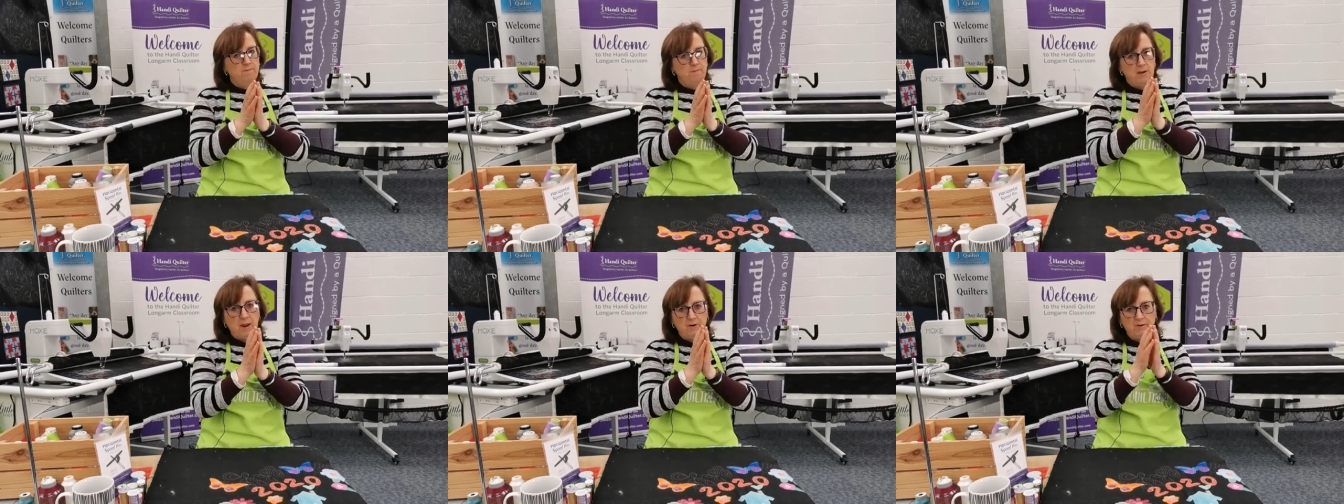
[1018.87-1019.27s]

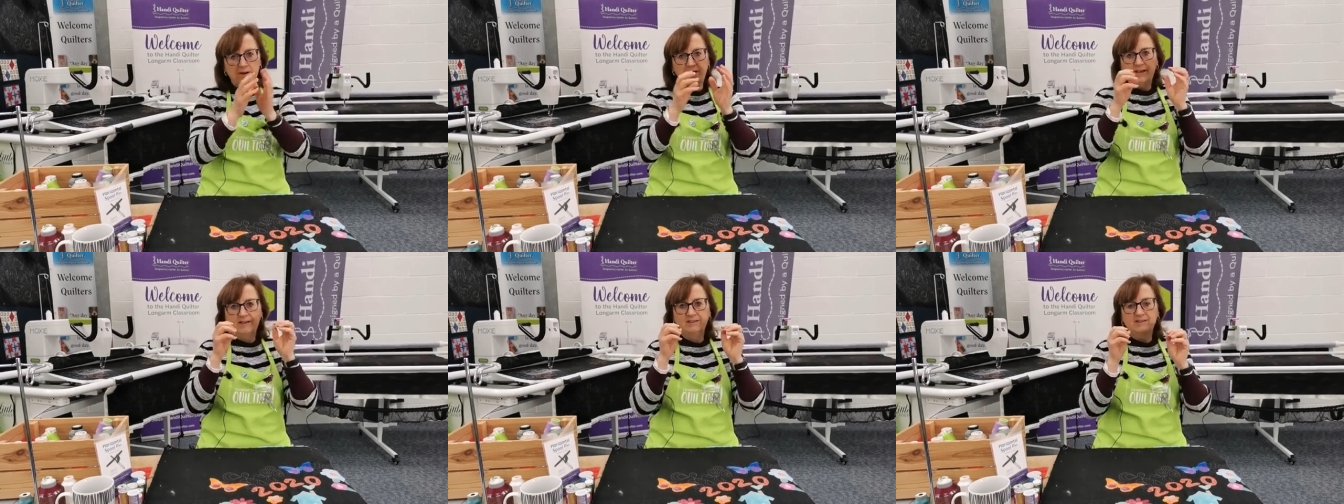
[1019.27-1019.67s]

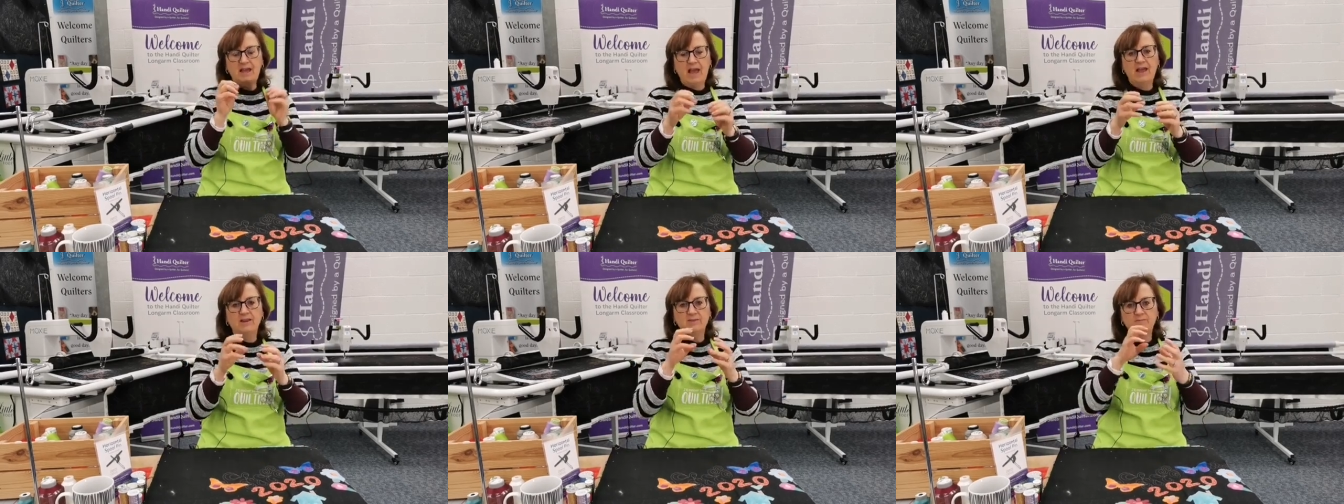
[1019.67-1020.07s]
burying
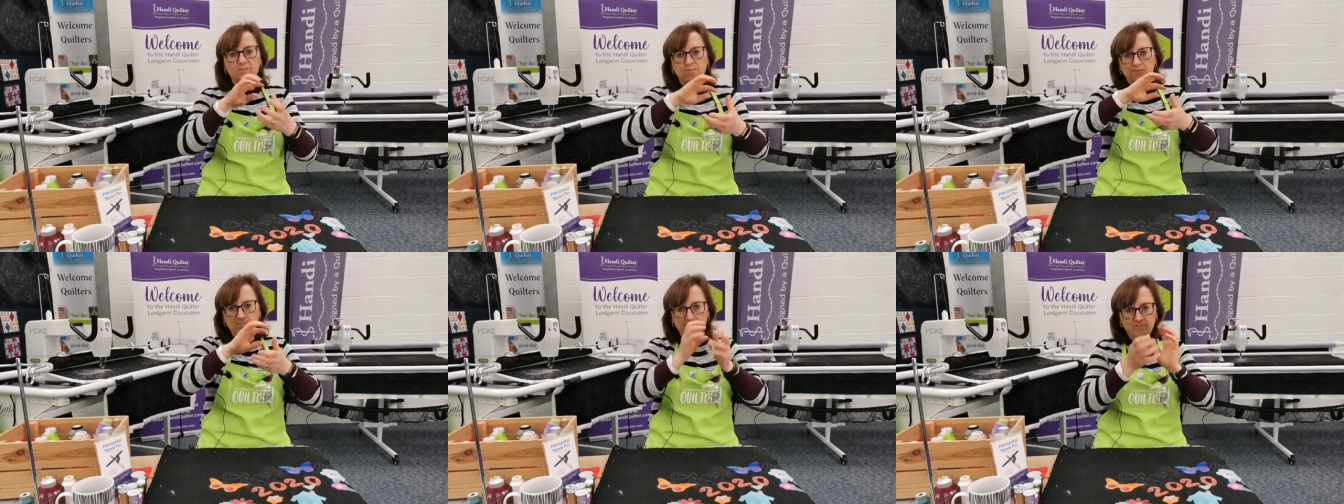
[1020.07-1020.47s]
that
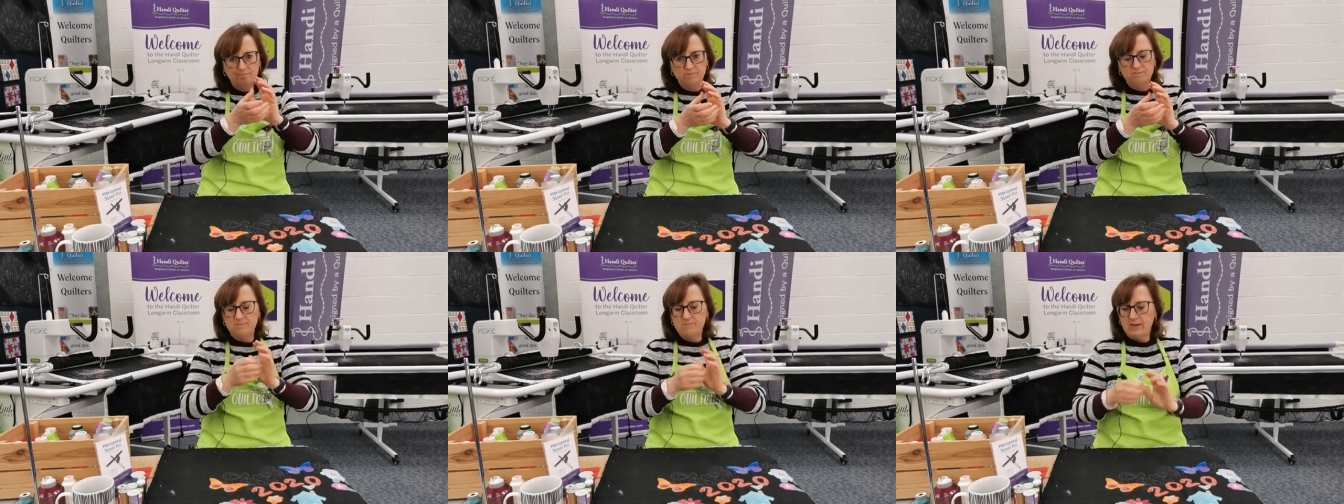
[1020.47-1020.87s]

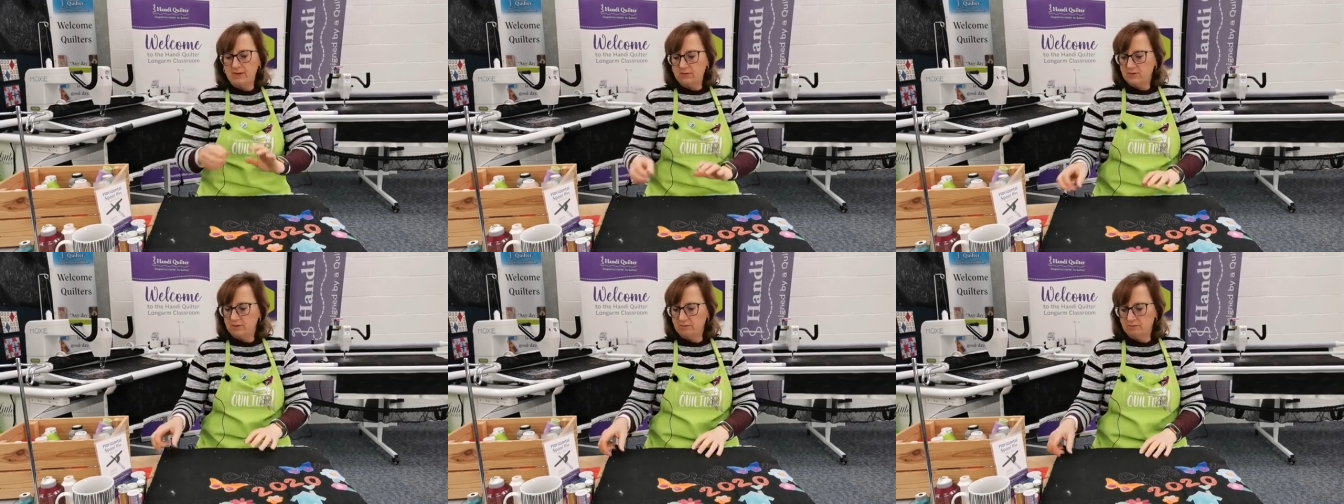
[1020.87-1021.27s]

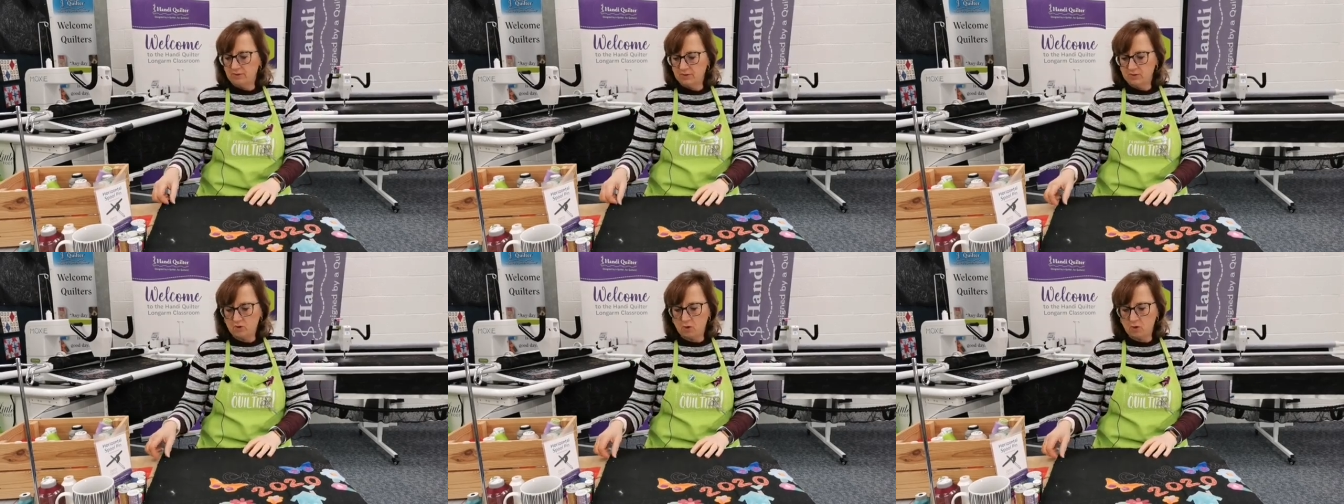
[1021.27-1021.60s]
mix of the